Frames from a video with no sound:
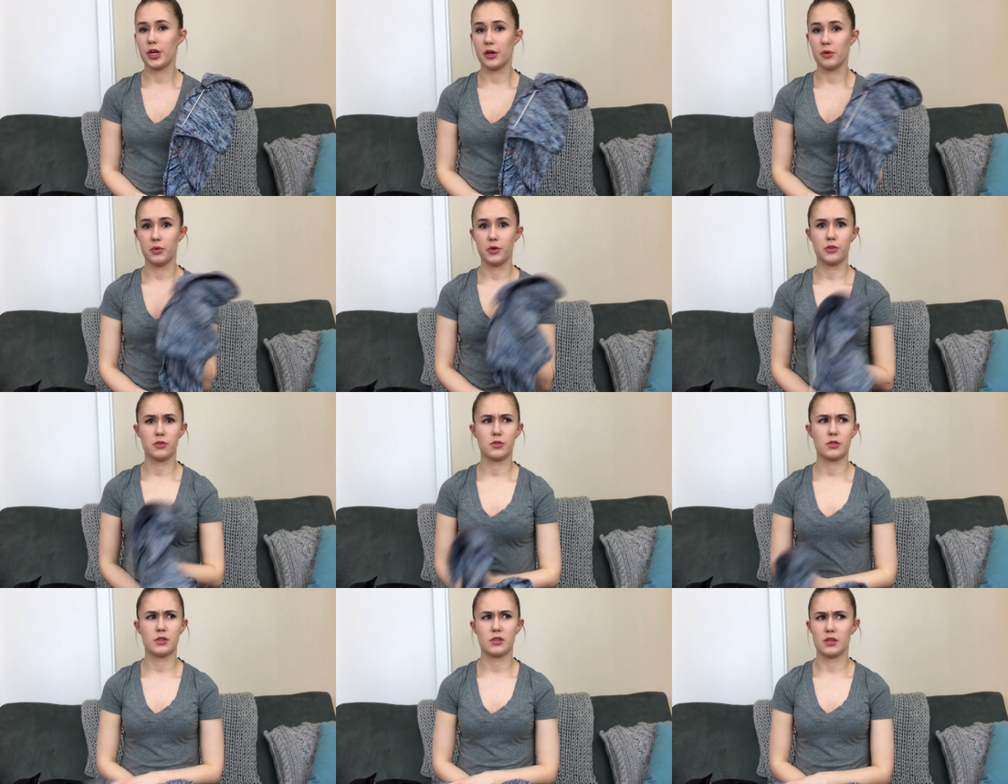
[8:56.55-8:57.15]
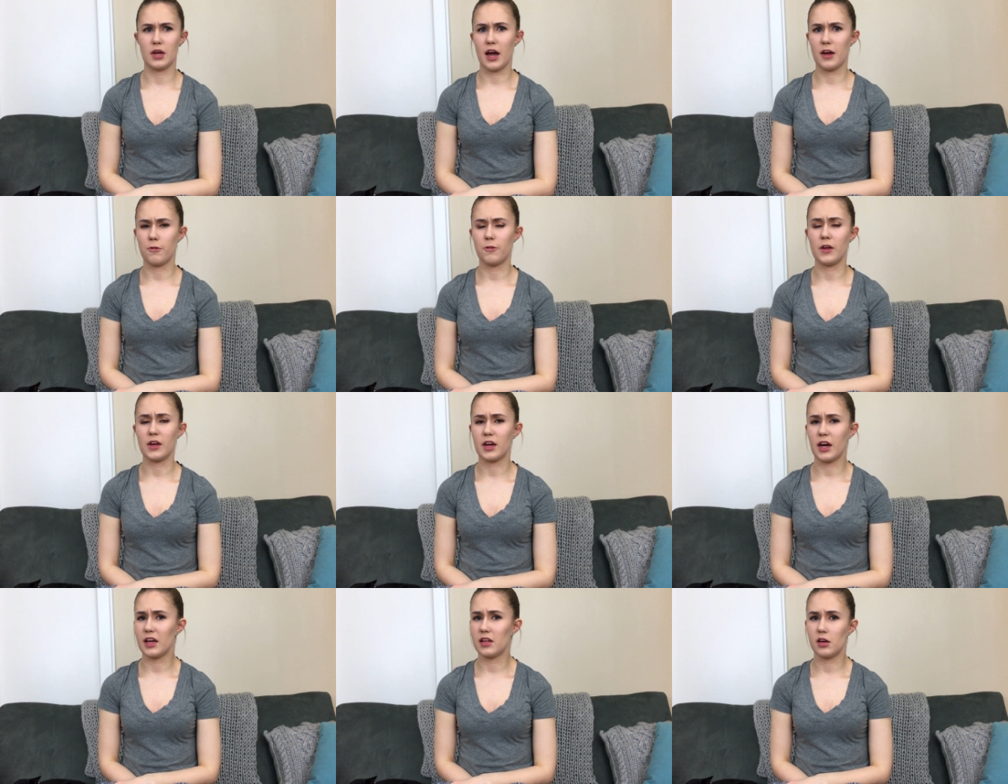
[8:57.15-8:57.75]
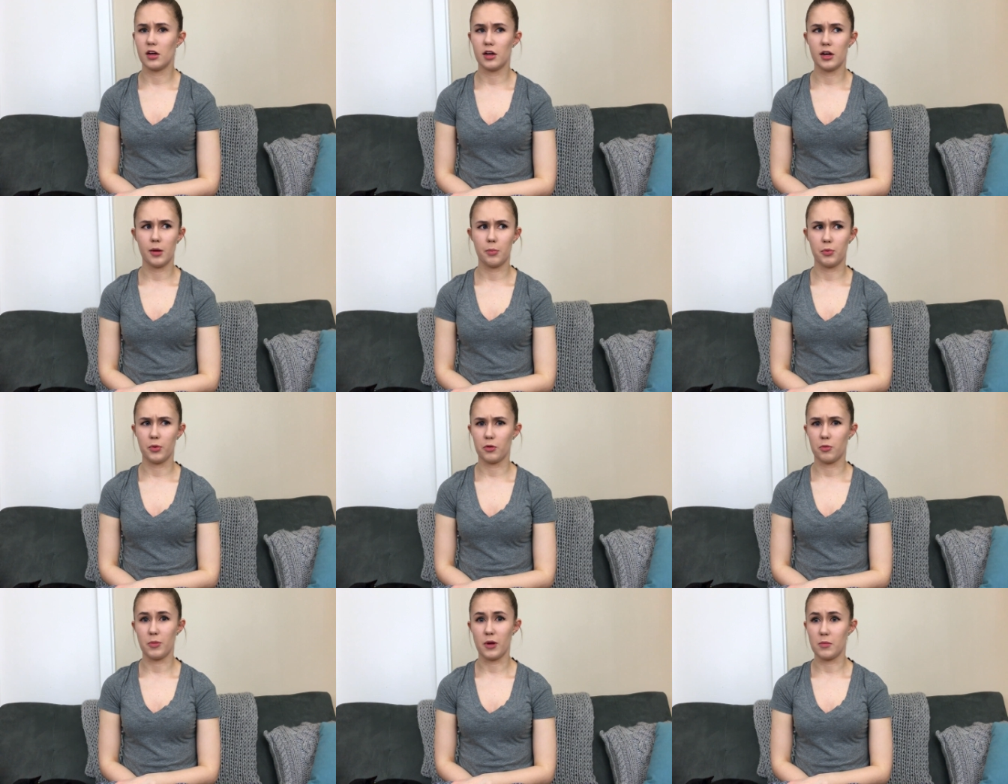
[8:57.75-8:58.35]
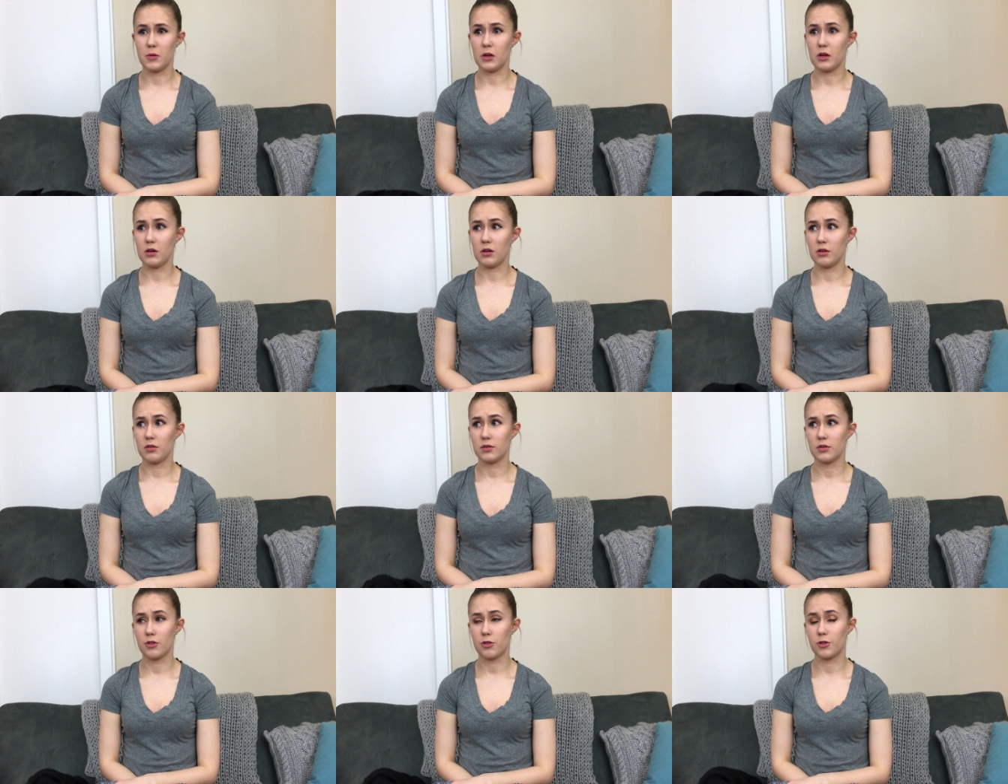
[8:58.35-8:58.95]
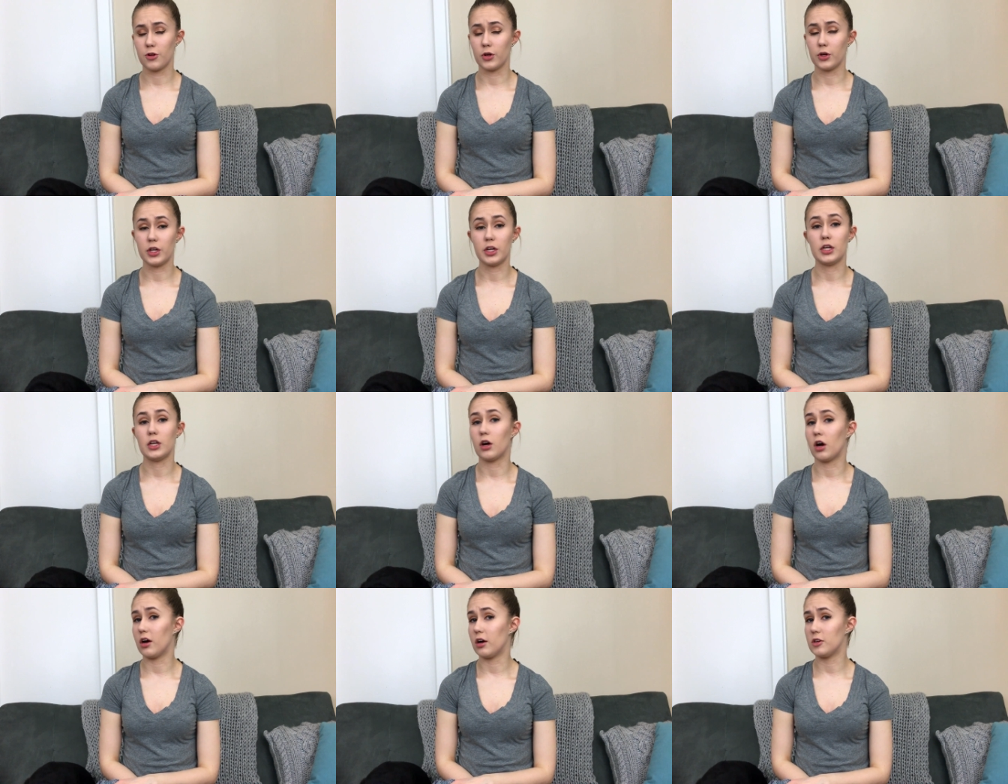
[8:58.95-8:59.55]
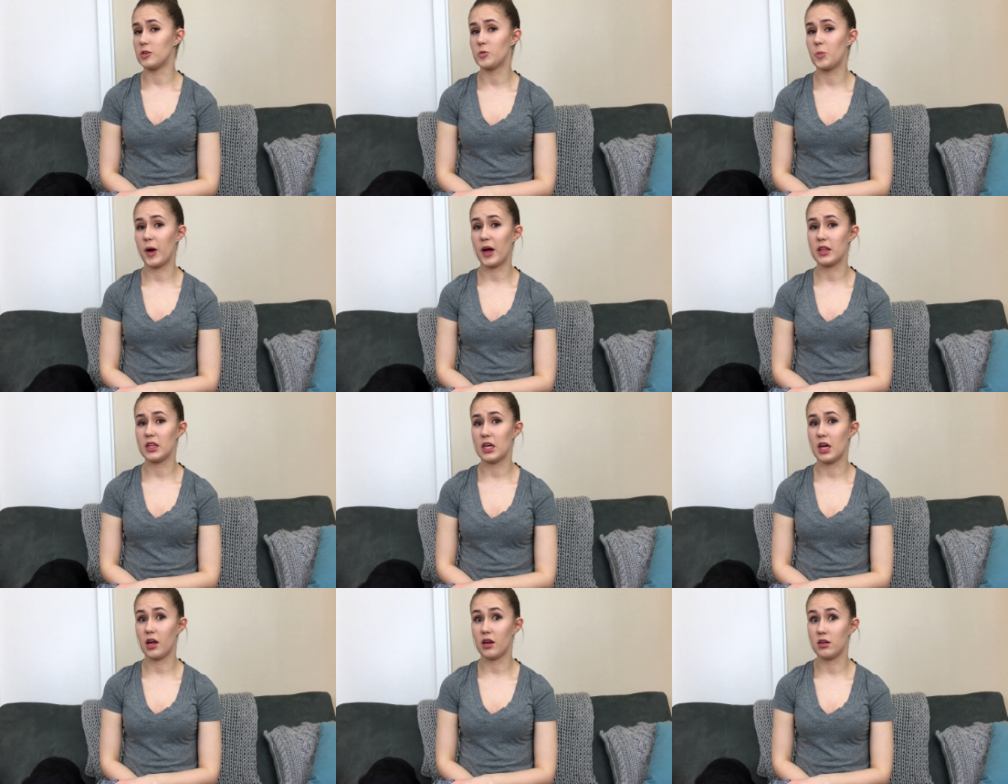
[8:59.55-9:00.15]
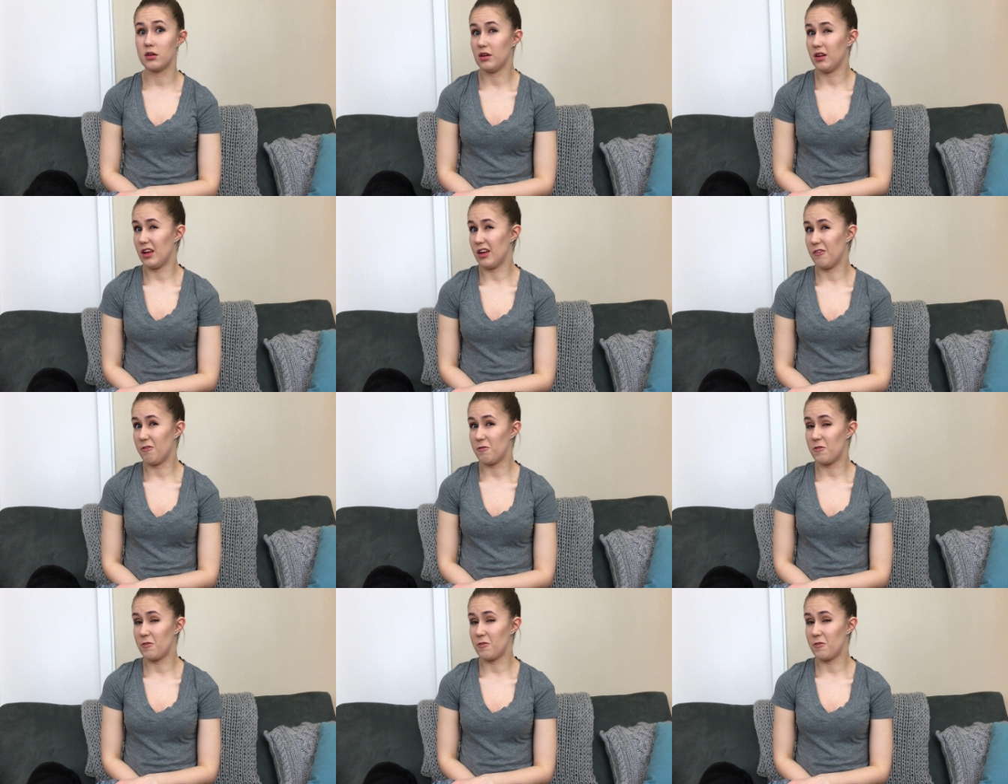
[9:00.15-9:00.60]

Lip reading: It was, I think I ended up with maybe 30 yards by the end, if